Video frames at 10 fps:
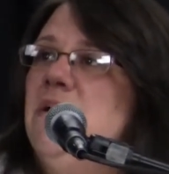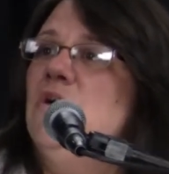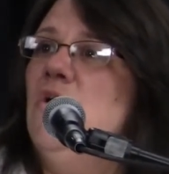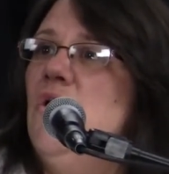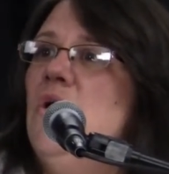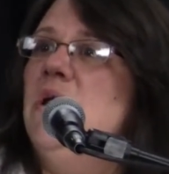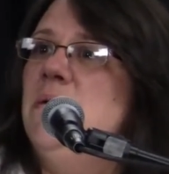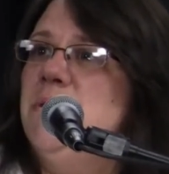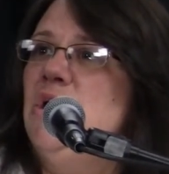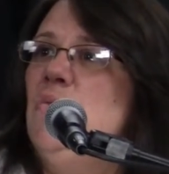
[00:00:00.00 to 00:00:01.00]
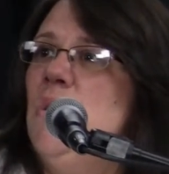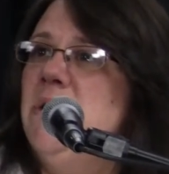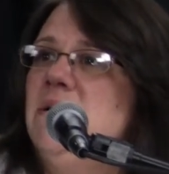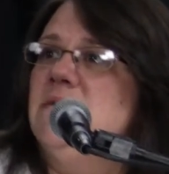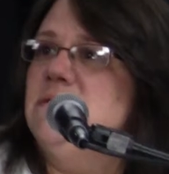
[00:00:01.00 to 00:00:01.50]
a girl and being a
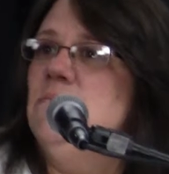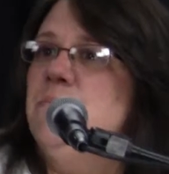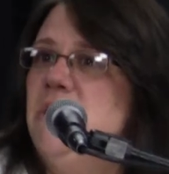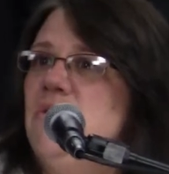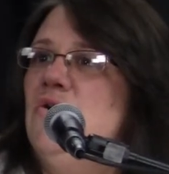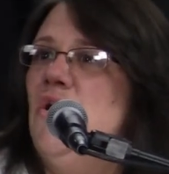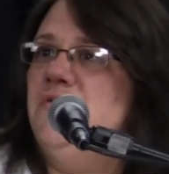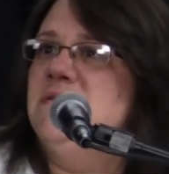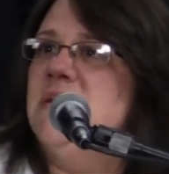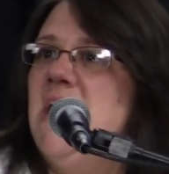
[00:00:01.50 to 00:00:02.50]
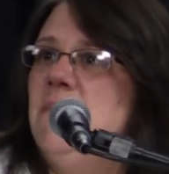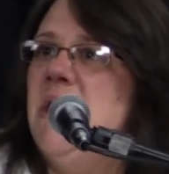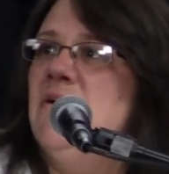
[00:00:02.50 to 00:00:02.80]
woman being a girl at the time,